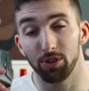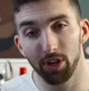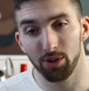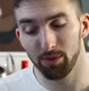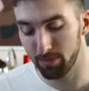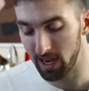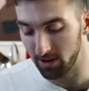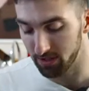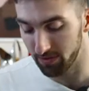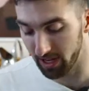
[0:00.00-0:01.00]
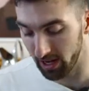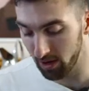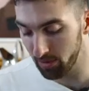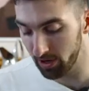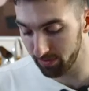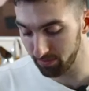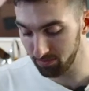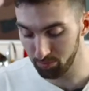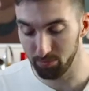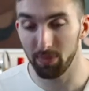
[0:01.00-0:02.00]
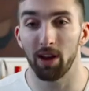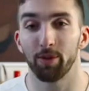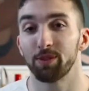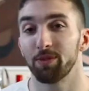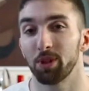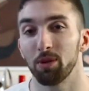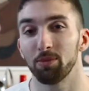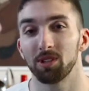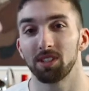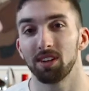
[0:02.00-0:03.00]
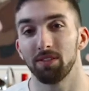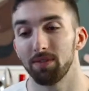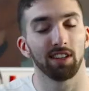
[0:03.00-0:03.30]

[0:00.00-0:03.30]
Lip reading: drone, batteries for the camera, batteries for the gimbal itself.